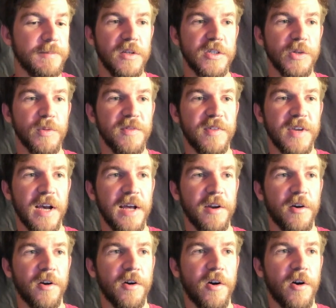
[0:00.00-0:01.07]
So we've got
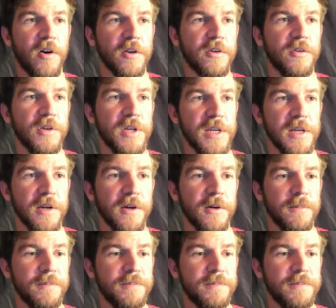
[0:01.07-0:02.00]
our article here,